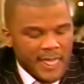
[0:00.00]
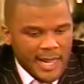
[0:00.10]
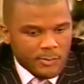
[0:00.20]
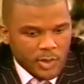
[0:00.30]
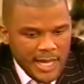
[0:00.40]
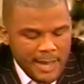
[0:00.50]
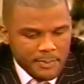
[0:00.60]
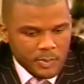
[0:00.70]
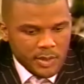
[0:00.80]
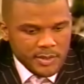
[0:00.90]
And what
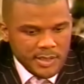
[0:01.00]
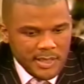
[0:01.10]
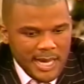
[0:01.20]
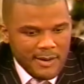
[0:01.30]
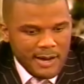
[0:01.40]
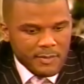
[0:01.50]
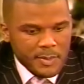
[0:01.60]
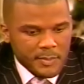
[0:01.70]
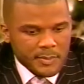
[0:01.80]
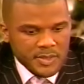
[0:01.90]
happened was, I
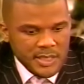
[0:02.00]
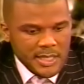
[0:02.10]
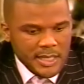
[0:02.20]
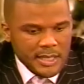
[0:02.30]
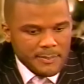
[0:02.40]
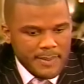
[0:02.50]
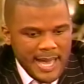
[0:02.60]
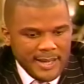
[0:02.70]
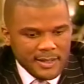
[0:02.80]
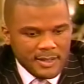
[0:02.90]
remember him sitting in the
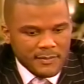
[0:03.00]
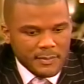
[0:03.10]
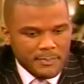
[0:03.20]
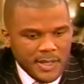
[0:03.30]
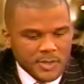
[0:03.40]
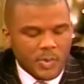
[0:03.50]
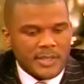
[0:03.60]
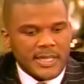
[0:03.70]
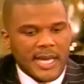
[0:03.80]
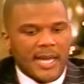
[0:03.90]
back of the bus one
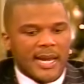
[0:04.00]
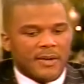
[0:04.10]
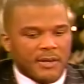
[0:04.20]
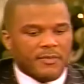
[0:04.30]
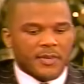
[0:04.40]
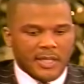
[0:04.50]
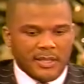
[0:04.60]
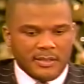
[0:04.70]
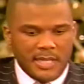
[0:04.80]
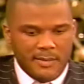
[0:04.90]
day, and I'll never forget
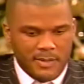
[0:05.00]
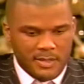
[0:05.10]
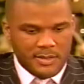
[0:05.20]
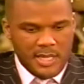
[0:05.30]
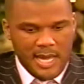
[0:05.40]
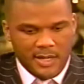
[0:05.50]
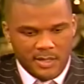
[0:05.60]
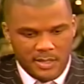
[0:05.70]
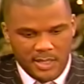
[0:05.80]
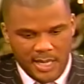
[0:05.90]
this day, because he had
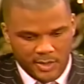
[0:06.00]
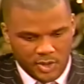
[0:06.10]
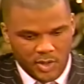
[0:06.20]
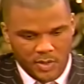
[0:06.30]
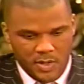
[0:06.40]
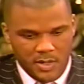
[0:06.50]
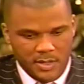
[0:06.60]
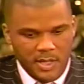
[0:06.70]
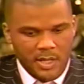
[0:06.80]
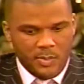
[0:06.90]
a shirt on
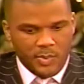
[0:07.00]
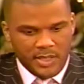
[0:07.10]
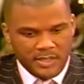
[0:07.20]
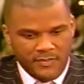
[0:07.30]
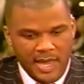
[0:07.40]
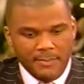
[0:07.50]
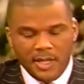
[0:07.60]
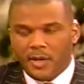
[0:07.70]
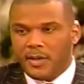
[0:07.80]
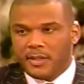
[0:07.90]
with his
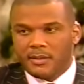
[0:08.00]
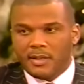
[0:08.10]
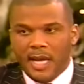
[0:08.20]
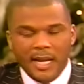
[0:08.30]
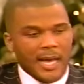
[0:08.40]
family on it. Mm-hmm.